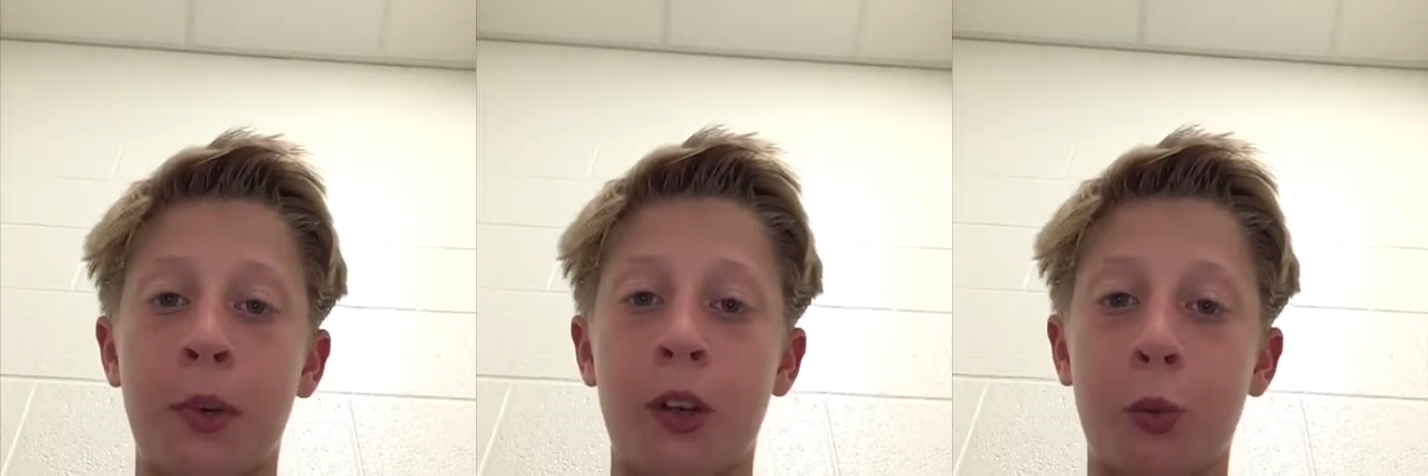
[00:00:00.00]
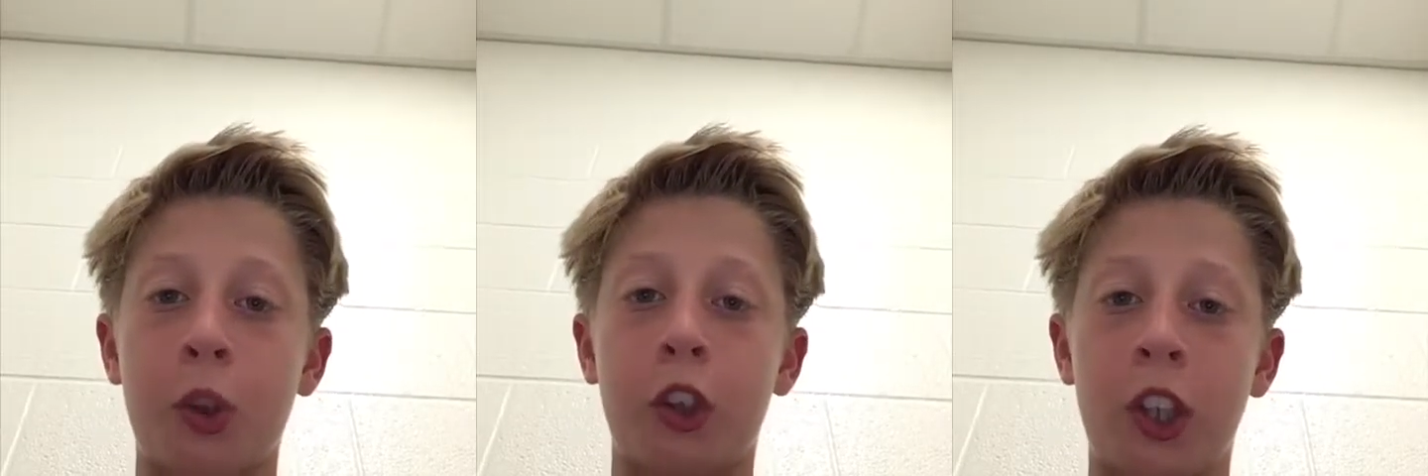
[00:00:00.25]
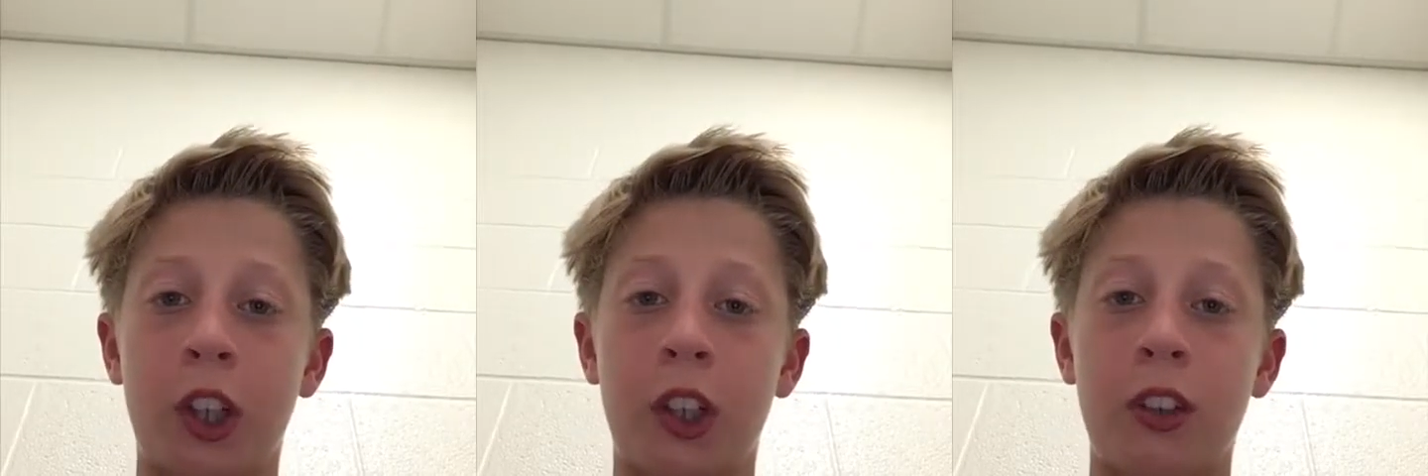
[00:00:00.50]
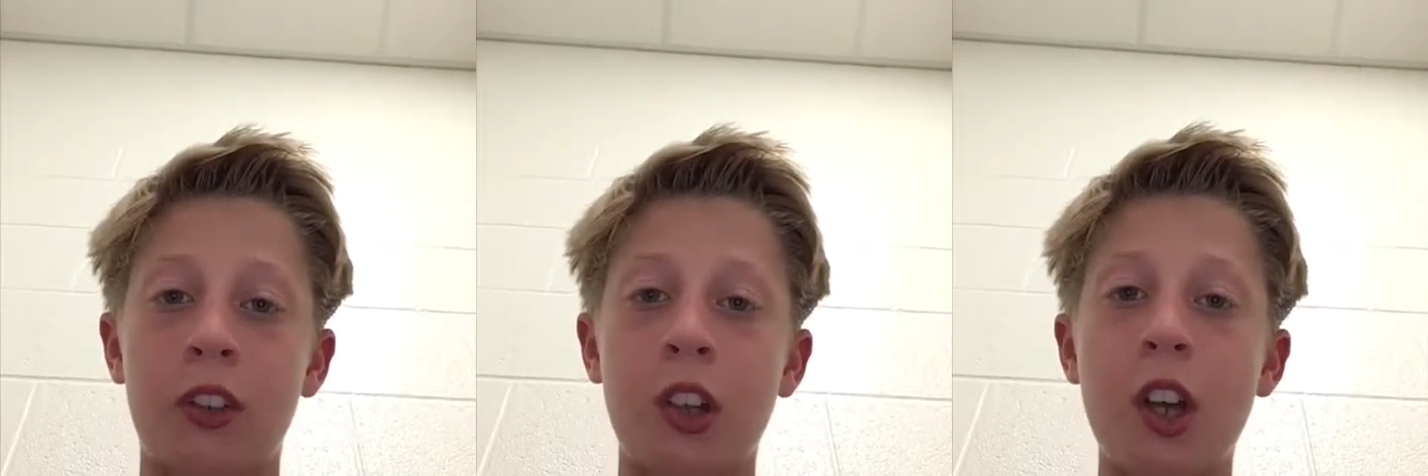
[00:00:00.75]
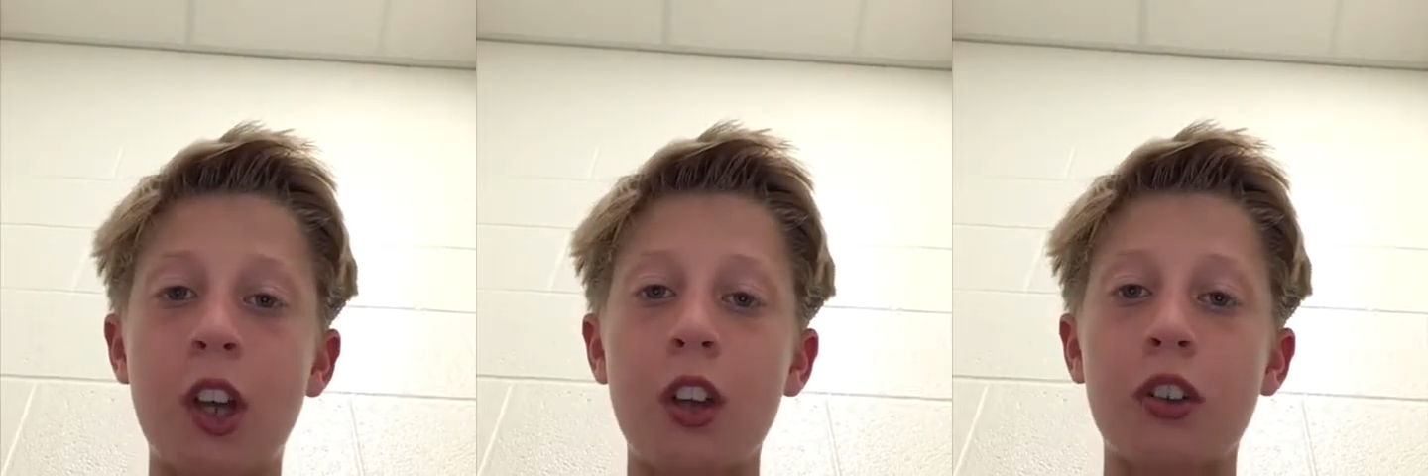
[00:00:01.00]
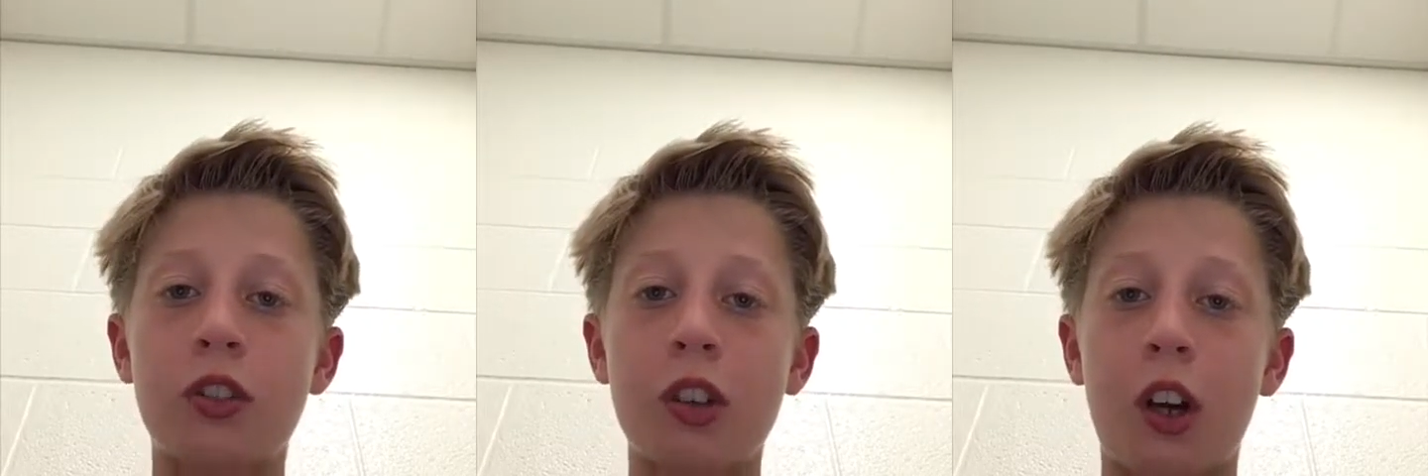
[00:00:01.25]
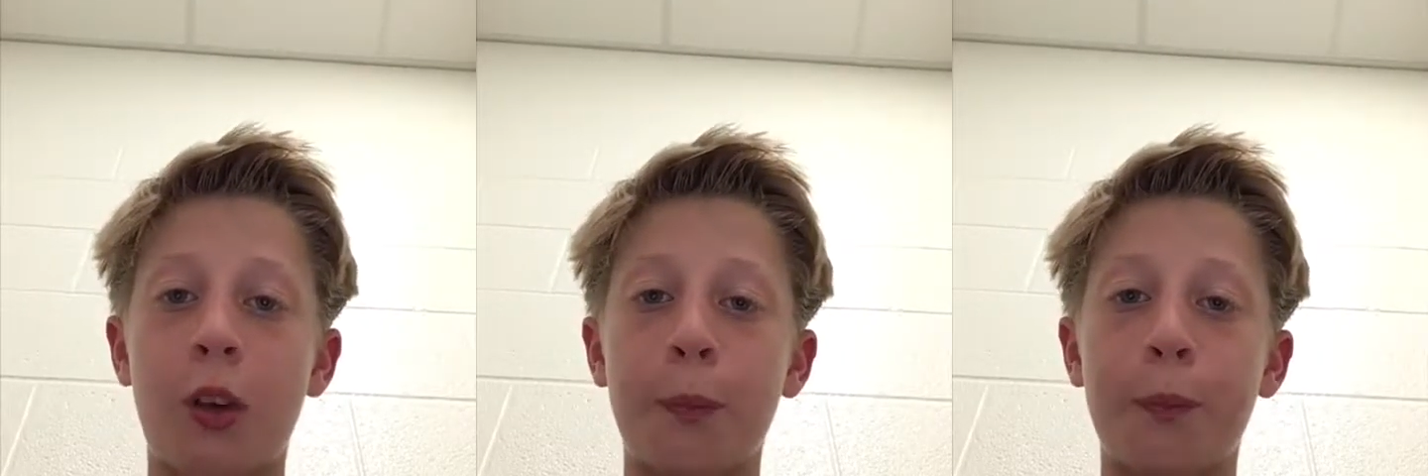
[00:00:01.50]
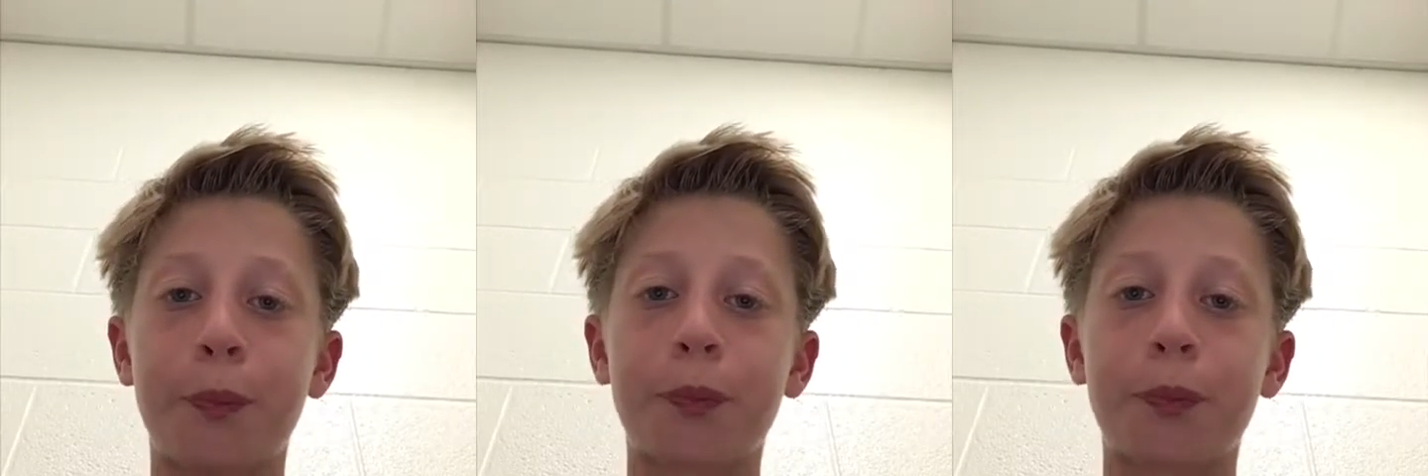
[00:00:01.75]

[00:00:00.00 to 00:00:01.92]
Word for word: but it really is. So